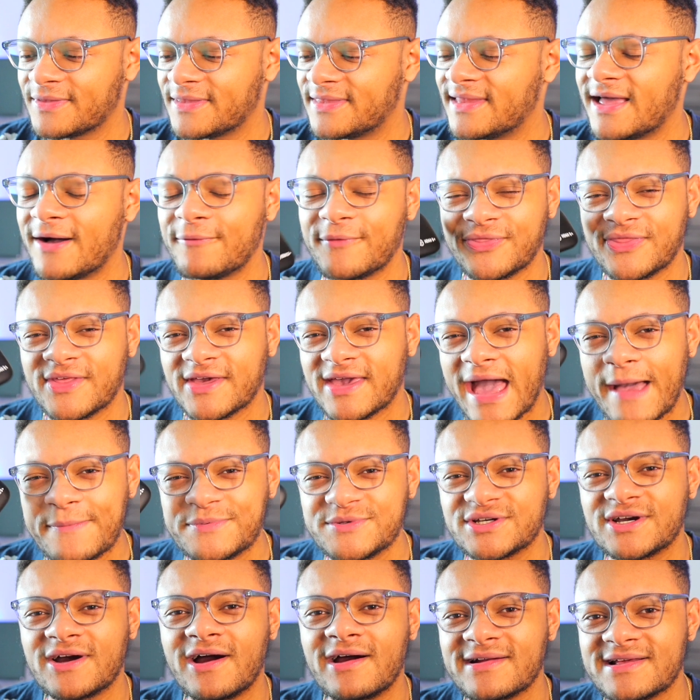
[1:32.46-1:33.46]
Now with the
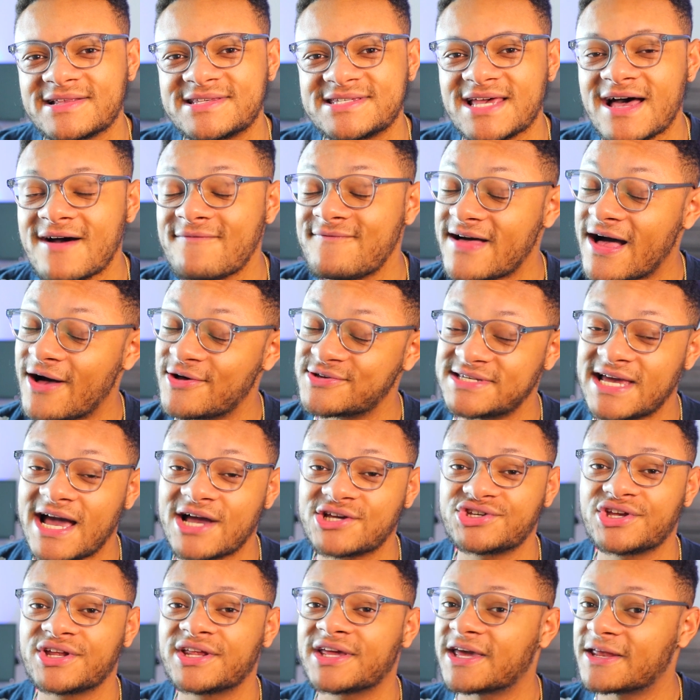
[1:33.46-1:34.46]
capture card itself, I was
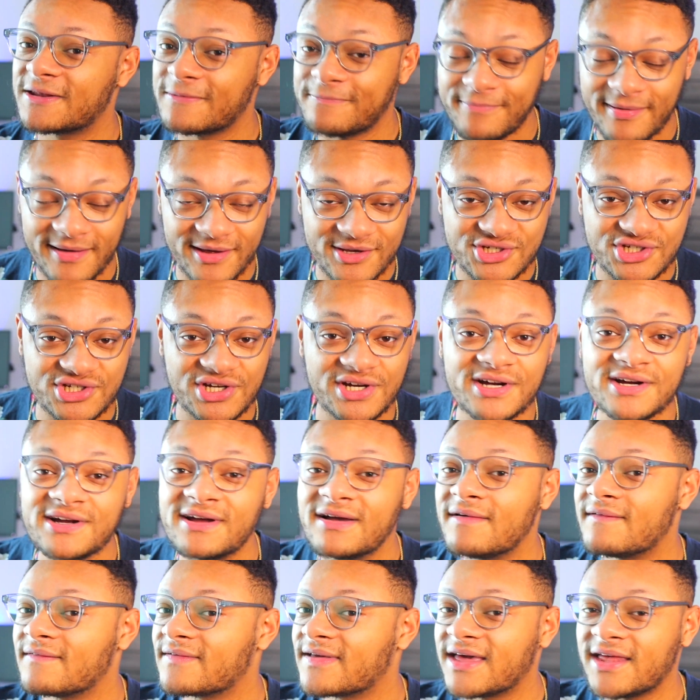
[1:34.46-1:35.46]
actually to get a picture,
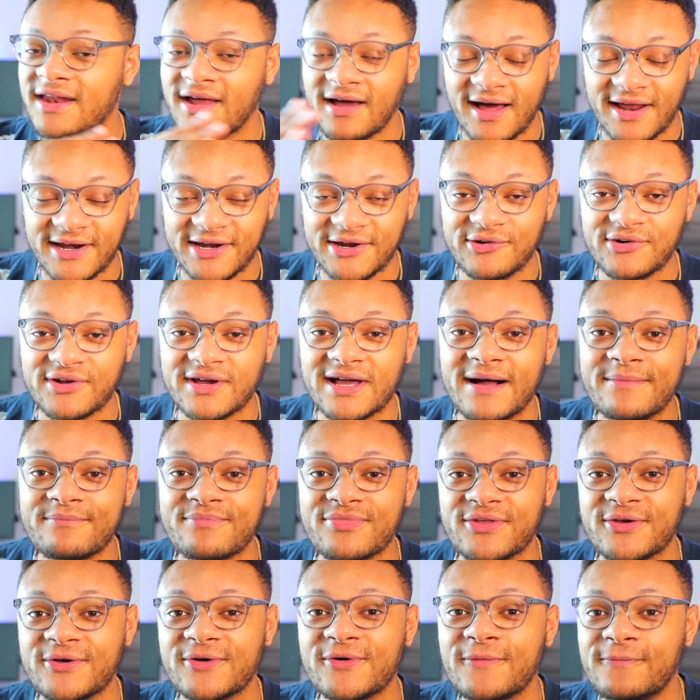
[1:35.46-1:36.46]
get audio to come
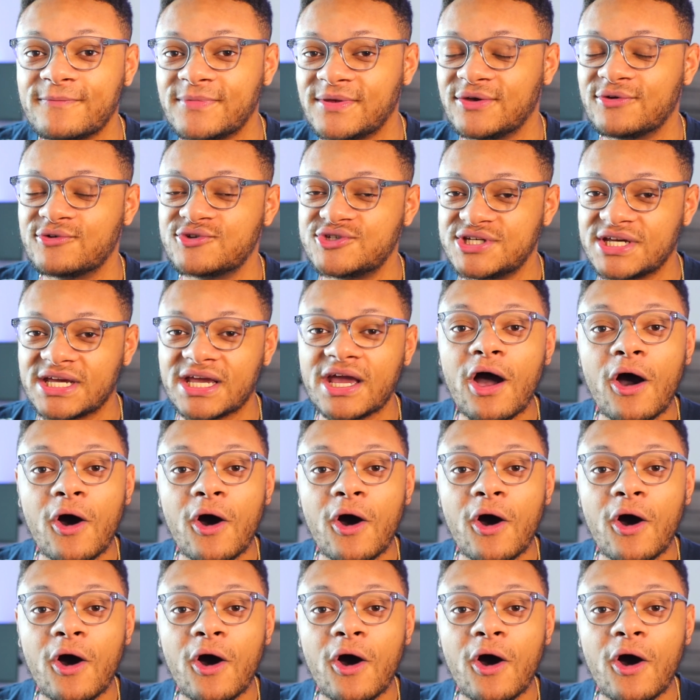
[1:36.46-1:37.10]
through using